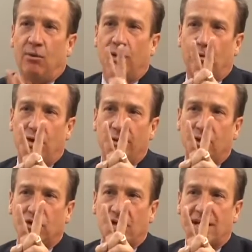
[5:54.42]
When a woman
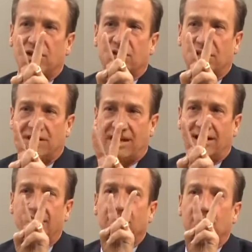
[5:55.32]
usually has their
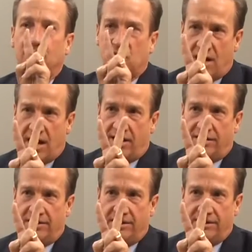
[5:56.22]
second
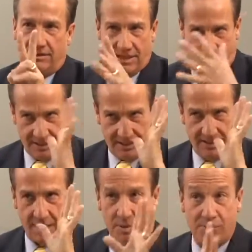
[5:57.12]
child, I've
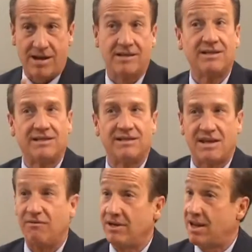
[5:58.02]
been practicing since
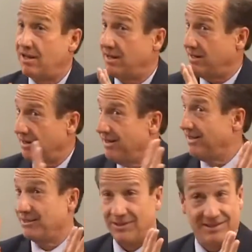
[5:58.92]
'78, and
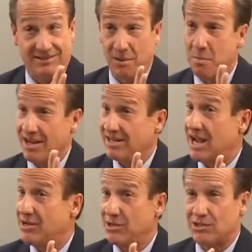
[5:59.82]
this is amazing
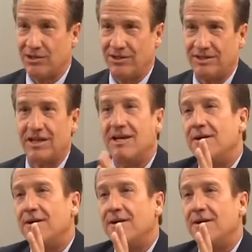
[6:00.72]
how you just learn this.